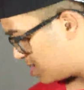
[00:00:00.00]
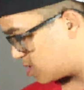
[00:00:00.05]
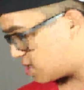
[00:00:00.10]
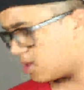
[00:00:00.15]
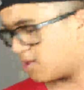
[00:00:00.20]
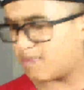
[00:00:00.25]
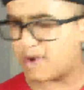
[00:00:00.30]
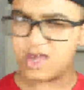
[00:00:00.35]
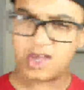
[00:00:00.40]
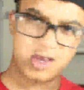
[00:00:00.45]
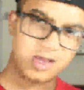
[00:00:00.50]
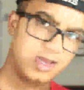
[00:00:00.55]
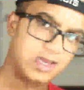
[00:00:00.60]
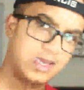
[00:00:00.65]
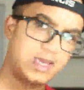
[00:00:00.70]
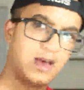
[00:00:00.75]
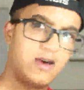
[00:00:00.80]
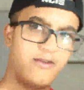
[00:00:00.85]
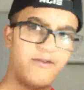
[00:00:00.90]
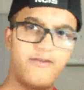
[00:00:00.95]
So the bike
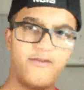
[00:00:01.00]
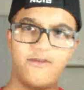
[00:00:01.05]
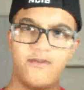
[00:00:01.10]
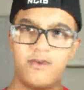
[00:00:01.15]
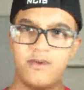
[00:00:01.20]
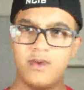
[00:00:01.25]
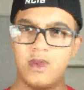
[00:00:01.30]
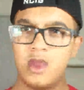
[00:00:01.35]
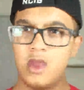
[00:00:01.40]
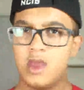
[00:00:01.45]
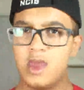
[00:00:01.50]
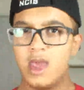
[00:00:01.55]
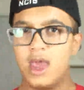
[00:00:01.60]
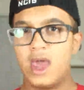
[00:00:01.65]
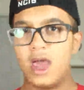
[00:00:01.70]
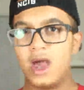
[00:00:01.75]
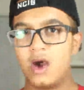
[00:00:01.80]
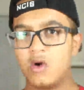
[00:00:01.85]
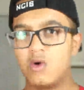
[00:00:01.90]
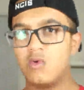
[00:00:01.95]
itself,
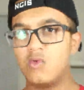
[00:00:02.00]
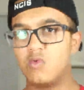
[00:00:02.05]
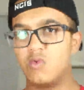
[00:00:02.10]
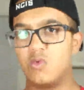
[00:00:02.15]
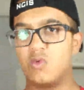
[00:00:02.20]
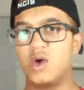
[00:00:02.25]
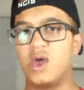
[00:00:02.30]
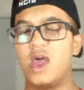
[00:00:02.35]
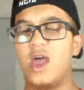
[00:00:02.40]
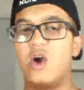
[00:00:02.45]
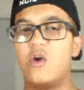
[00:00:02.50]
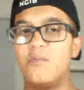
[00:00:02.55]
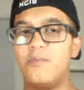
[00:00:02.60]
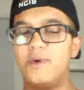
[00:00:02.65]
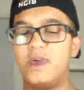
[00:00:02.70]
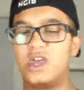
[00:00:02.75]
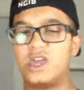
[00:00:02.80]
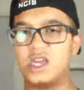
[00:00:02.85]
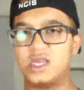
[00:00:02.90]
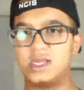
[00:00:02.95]
how
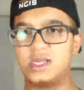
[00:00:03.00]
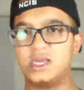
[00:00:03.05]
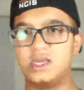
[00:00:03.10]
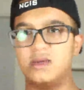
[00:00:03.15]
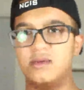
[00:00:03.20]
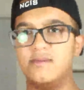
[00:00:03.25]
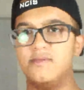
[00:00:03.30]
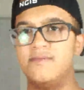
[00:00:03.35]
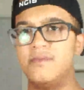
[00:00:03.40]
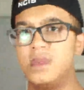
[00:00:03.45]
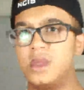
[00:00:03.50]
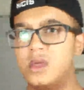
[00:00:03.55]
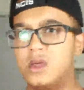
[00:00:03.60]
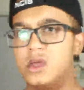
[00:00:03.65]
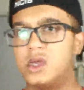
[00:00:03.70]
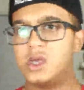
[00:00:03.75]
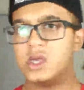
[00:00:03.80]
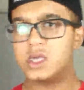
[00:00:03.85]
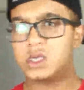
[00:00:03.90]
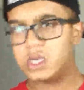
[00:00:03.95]
big is it?
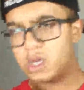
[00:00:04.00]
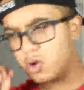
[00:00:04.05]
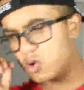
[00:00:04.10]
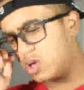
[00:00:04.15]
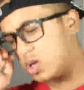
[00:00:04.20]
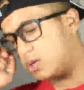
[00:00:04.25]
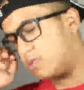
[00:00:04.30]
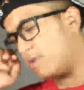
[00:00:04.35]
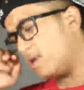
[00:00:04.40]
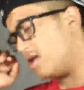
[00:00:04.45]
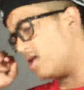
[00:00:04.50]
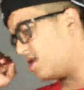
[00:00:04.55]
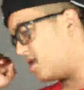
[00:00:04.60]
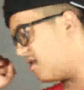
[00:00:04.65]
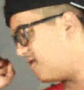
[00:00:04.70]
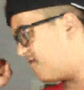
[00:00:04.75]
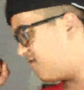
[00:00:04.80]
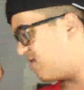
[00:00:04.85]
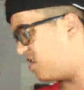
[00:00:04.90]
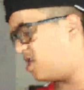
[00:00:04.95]
So this bike
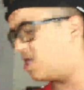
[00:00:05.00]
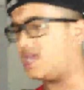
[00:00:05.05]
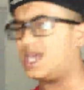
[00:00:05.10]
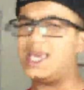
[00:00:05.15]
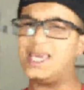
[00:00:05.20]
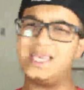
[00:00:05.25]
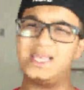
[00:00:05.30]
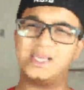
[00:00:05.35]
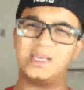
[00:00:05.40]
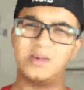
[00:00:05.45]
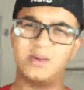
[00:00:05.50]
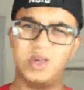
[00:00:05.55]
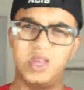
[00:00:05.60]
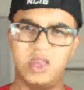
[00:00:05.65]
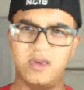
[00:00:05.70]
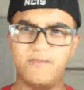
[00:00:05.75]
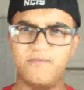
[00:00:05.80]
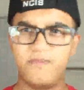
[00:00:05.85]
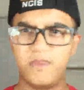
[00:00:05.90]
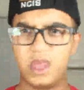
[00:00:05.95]
can fit
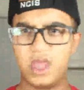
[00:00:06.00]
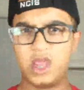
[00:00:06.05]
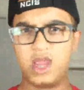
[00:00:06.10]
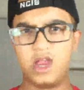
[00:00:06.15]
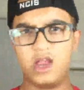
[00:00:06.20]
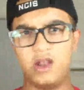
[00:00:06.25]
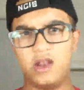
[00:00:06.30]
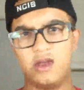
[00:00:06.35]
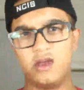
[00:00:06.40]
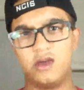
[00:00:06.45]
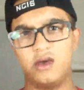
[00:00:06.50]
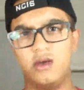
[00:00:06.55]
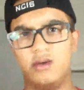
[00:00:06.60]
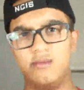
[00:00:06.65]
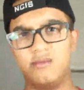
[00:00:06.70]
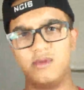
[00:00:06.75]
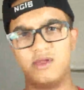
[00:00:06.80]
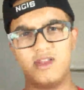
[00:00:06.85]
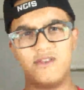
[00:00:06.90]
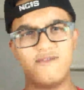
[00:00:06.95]
easily in
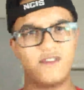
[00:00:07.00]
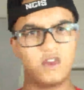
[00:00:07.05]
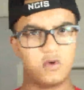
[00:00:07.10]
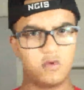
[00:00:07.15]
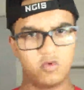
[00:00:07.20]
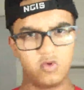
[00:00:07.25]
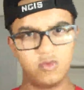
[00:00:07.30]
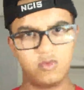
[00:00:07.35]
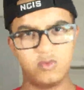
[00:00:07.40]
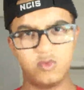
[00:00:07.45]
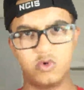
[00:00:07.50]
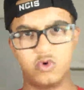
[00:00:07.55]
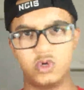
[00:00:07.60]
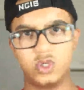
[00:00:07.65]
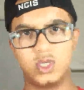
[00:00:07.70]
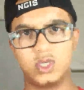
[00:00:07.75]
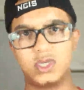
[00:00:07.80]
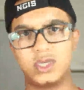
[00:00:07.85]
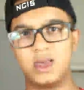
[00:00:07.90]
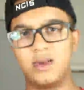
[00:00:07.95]
a living room
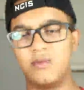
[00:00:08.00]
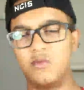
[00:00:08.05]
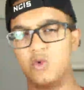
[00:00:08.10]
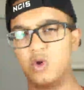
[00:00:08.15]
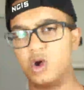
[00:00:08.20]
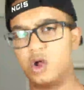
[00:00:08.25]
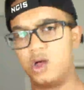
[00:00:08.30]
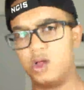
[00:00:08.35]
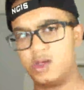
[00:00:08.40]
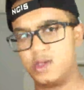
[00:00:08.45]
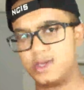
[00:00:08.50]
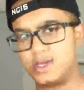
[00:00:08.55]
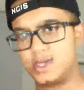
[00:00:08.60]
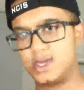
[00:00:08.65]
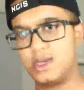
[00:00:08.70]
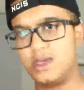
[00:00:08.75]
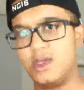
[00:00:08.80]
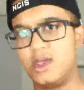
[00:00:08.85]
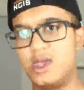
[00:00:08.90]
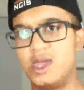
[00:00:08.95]
or somewhere
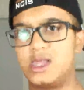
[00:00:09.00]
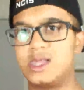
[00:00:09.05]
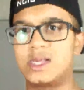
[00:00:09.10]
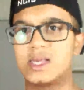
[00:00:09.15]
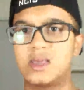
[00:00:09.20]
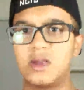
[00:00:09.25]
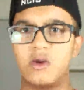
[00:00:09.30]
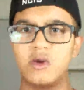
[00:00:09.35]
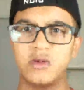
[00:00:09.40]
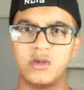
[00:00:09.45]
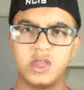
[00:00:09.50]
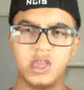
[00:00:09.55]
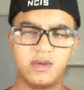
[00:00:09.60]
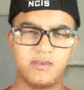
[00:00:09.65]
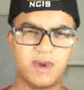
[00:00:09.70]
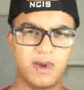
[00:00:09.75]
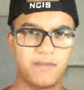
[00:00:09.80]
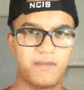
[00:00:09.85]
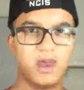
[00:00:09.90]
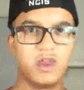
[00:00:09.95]
else. It's currently
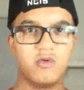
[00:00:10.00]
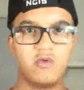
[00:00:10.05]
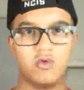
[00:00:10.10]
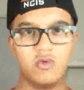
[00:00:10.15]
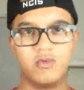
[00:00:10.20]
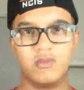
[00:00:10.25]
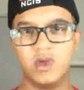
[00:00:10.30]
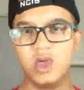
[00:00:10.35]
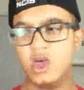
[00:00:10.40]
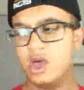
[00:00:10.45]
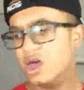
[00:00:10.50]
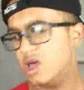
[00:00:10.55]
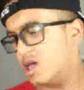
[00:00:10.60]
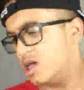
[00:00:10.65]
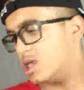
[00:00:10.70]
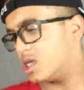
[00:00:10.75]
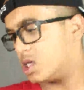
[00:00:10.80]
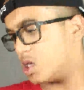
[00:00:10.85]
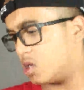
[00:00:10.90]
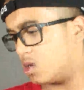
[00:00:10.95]
in my bedroom,
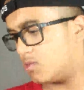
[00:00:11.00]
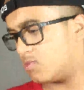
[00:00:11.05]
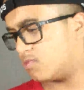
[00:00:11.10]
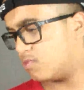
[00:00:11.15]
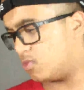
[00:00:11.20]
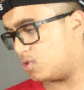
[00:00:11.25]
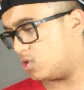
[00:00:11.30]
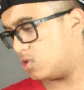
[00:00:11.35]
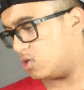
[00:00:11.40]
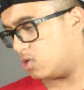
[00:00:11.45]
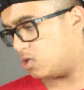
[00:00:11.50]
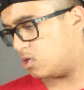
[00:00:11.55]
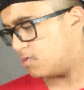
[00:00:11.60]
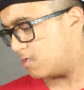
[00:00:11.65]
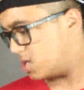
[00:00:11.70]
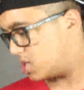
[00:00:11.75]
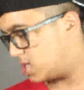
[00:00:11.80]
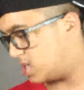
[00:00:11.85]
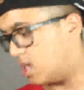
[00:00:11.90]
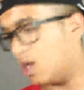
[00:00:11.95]
so
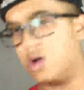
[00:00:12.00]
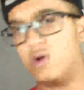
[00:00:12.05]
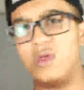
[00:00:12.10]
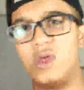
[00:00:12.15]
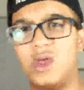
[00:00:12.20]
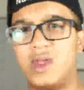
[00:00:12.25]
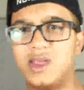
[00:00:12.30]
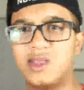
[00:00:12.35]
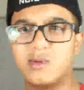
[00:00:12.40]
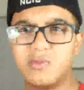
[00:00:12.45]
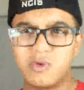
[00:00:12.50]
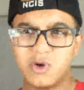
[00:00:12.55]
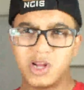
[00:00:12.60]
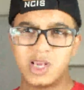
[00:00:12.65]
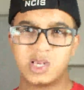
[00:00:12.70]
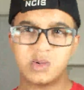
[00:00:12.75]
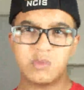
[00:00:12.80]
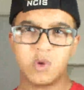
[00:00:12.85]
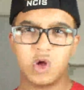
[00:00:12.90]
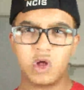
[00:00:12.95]
you must know that it's
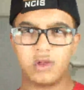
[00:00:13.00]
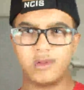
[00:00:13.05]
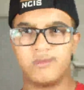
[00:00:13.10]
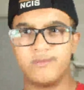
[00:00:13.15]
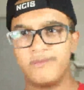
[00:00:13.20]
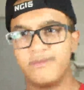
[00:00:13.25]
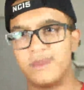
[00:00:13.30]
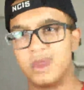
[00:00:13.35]
pretty small.